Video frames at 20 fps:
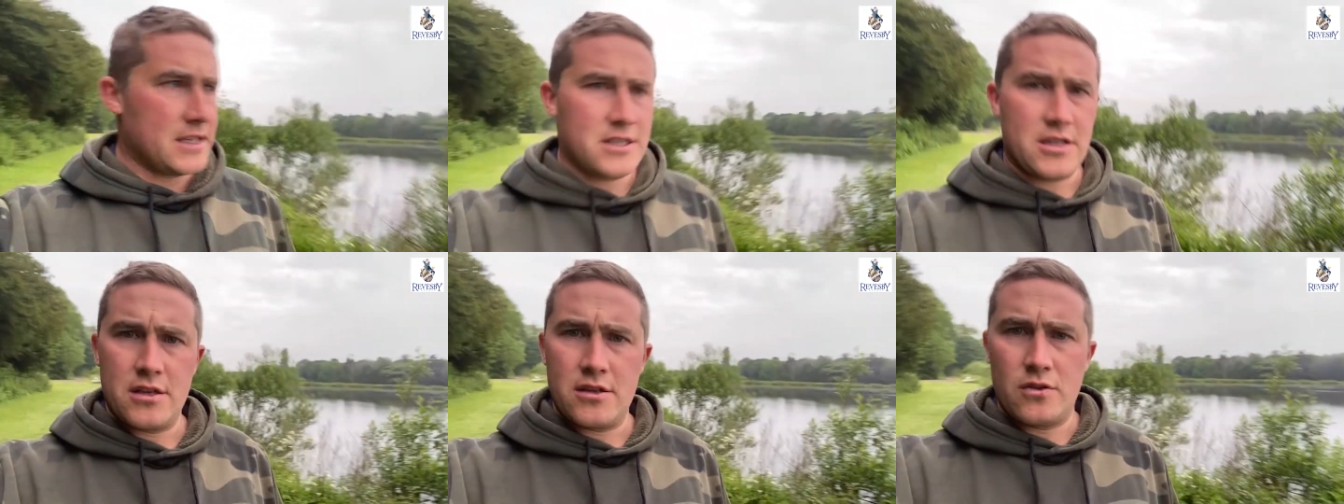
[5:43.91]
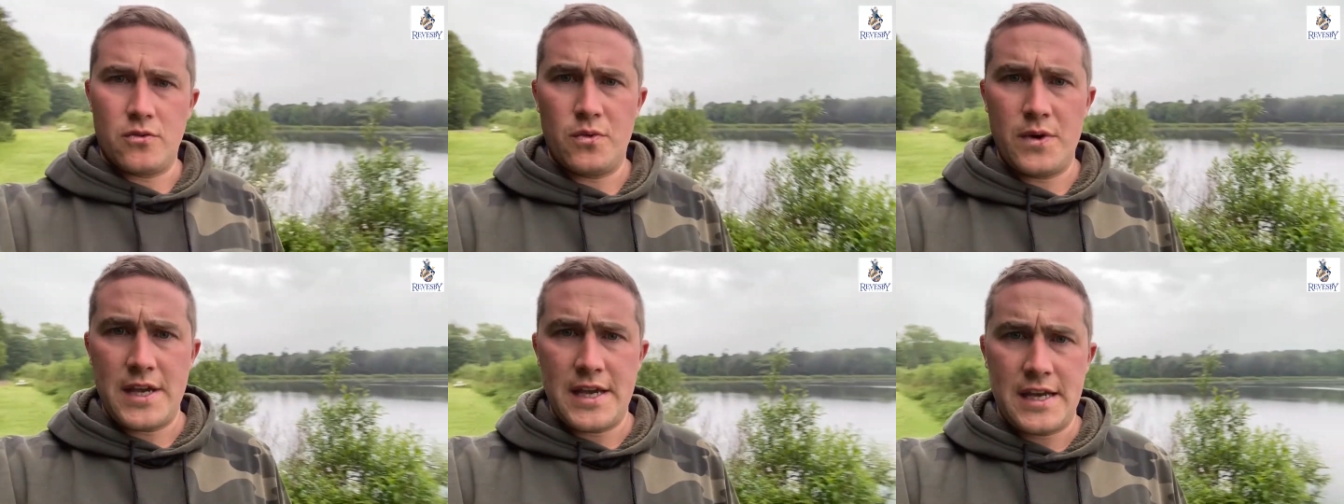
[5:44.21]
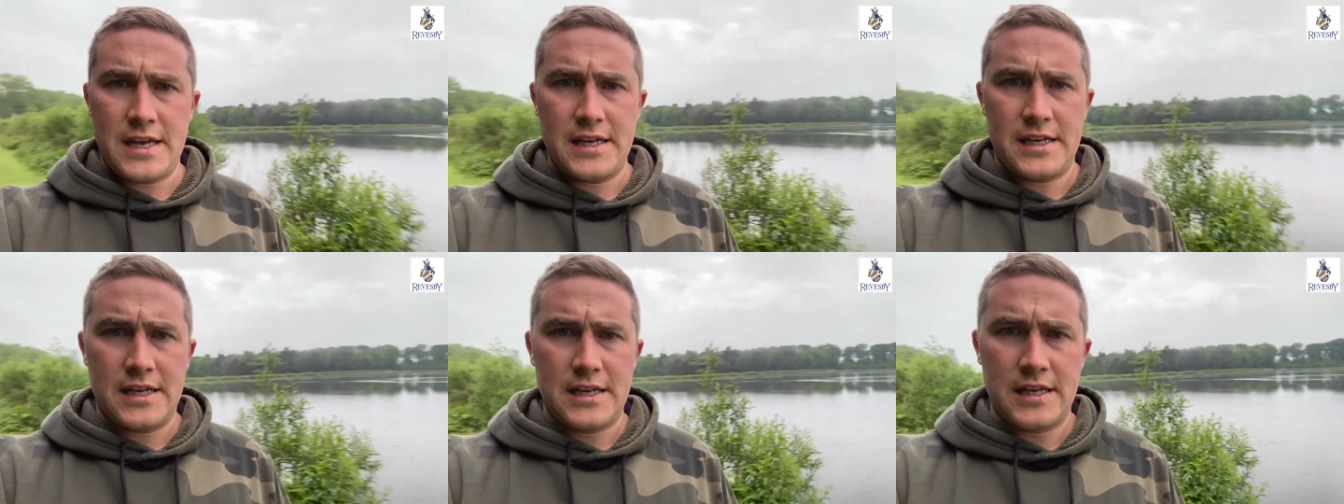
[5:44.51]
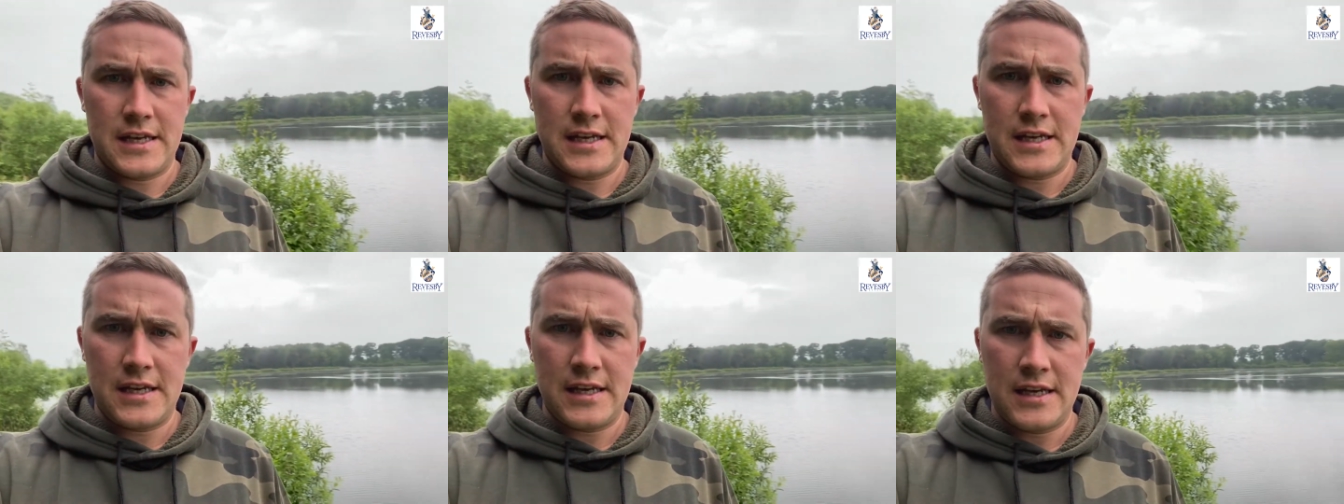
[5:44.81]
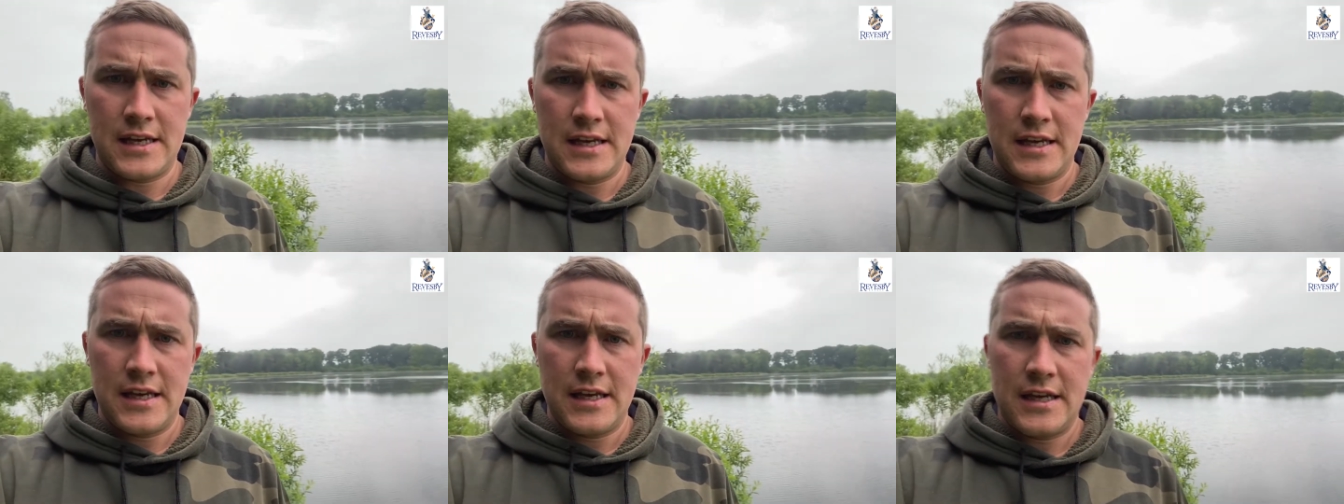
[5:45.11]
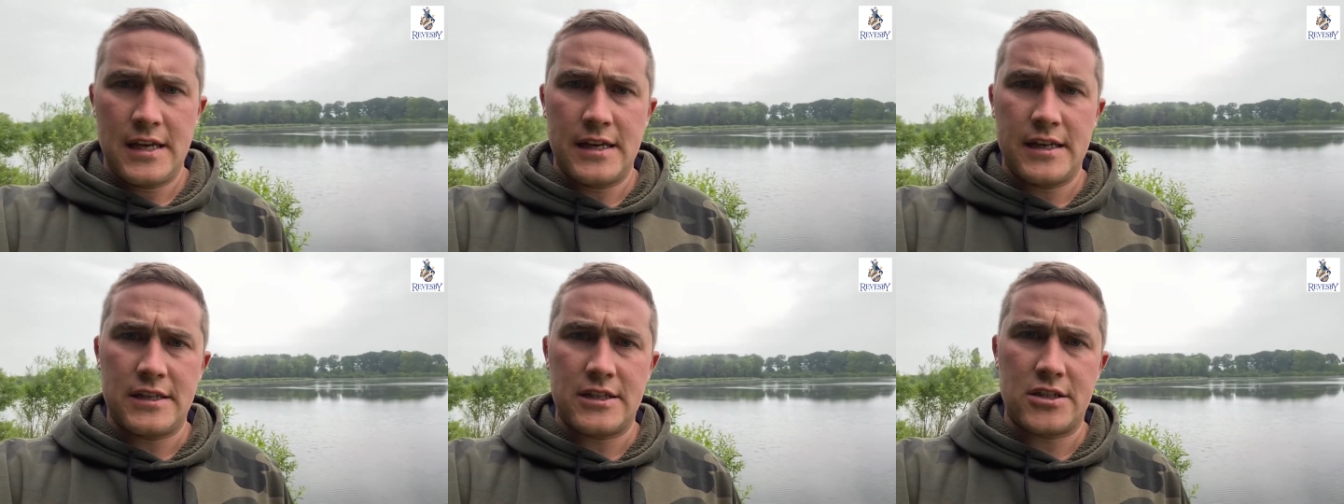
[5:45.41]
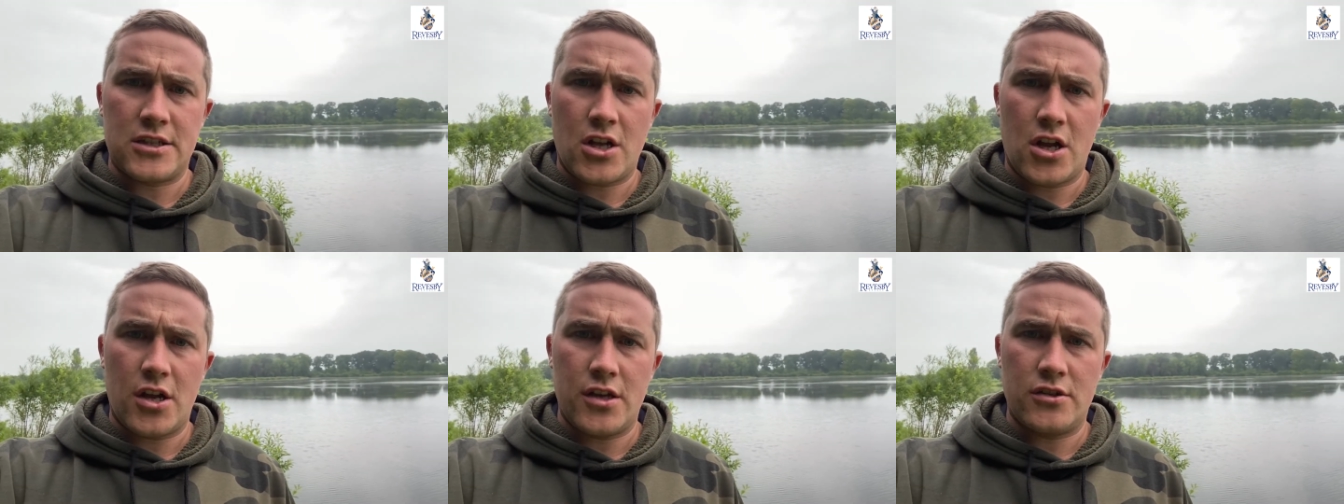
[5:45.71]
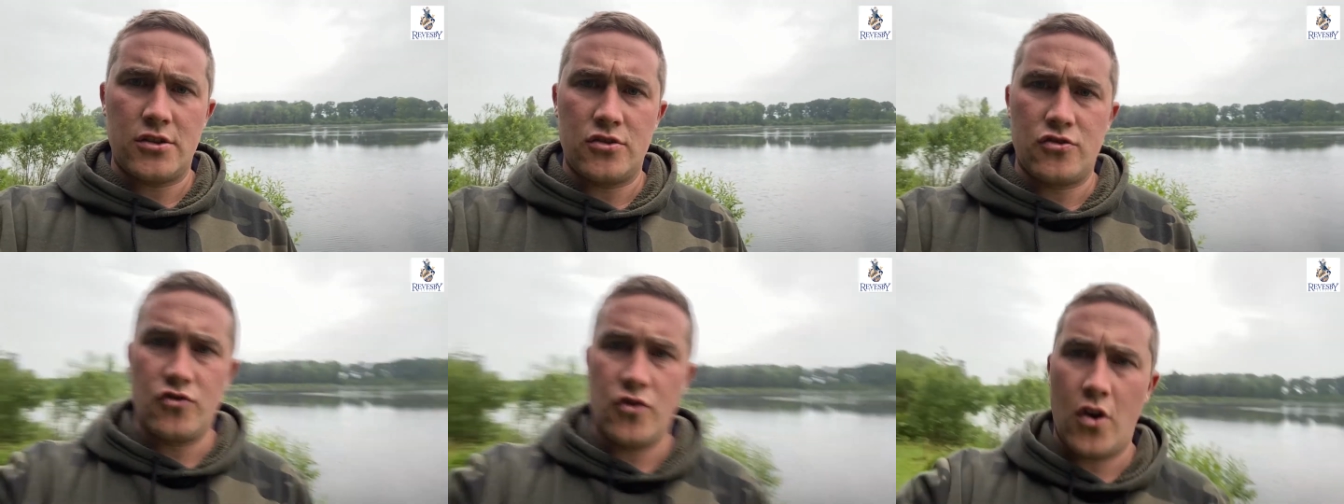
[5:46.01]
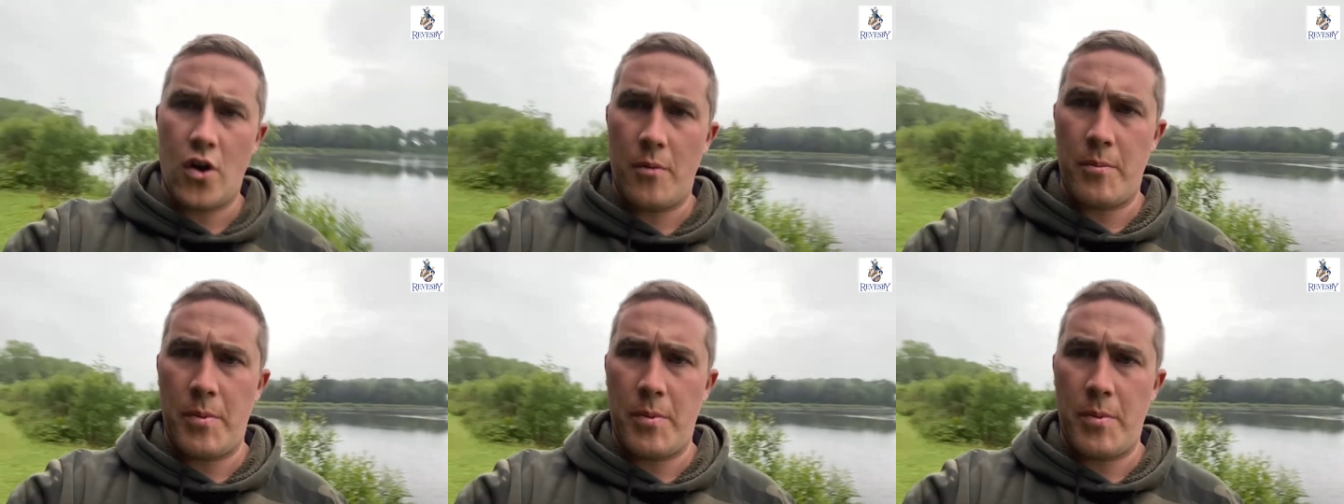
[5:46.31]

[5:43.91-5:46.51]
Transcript: that the weed is starting to drop.